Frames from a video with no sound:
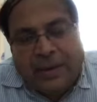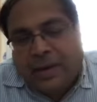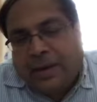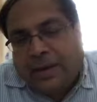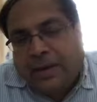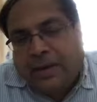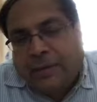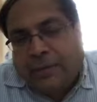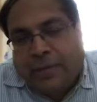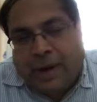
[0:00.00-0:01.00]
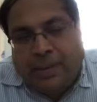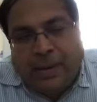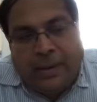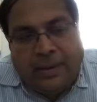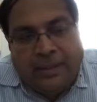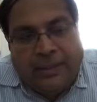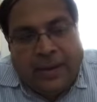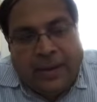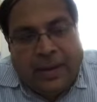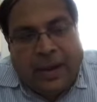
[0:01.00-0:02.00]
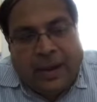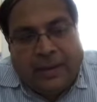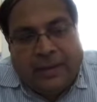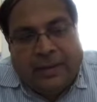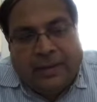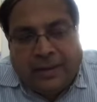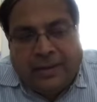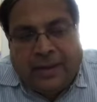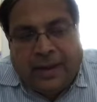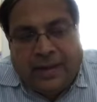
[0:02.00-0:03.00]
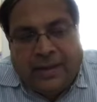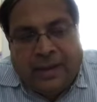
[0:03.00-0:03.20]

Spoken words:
an increase of 5 million, and this latest